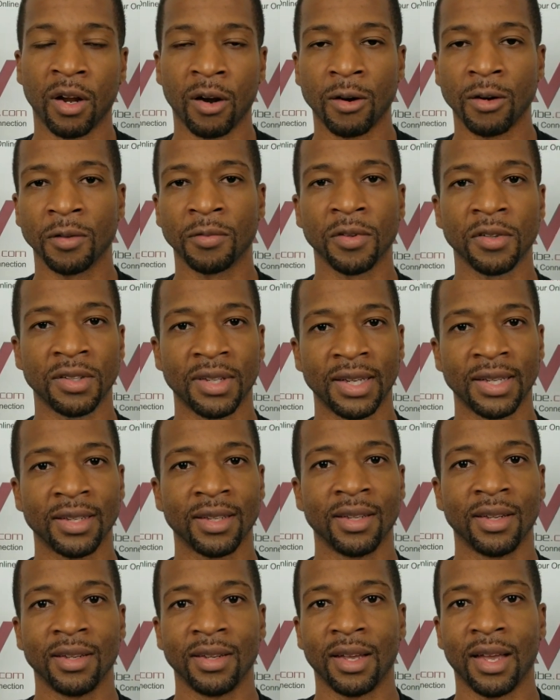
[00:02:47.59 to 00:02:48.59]
Hurney feels like
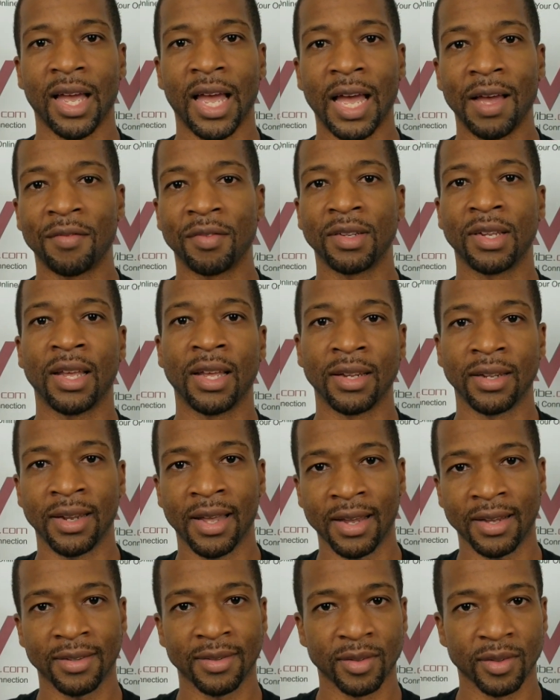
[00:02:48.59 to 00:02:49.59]
having that
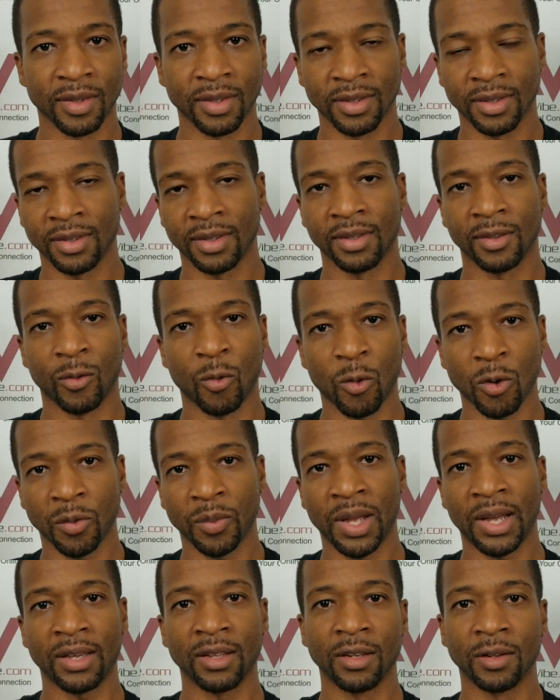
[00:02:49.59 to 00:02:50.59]
next
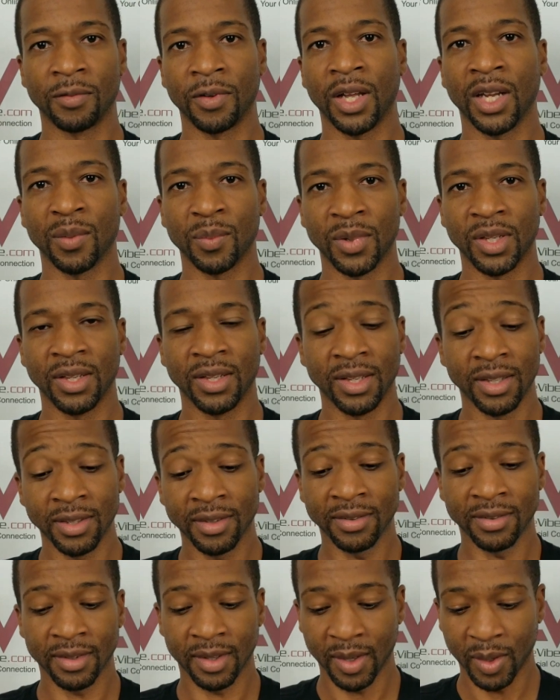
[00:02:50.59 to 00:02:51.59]
quarterback in development
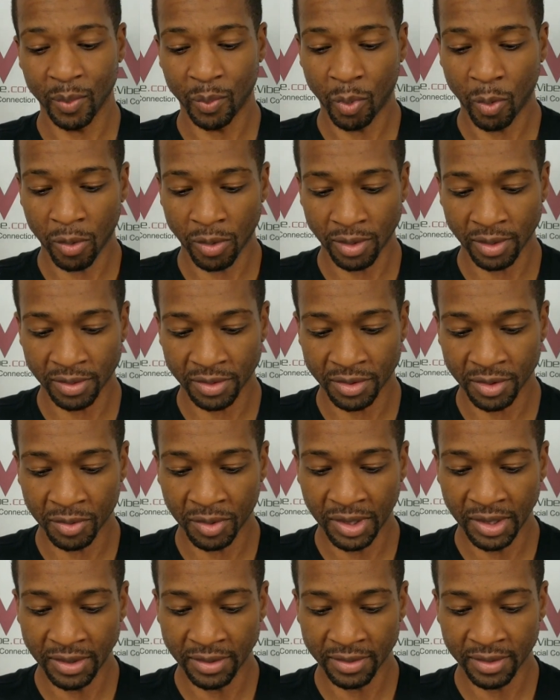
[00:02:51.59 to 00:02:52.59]
is important. So
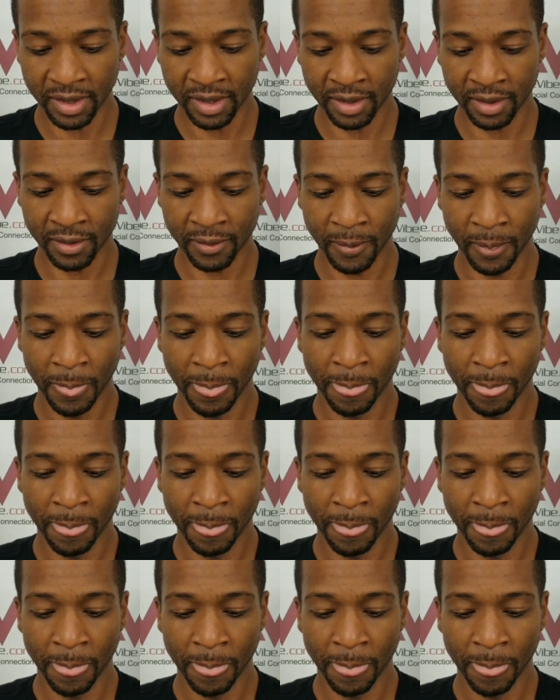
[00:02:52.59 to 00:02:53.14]
he's there.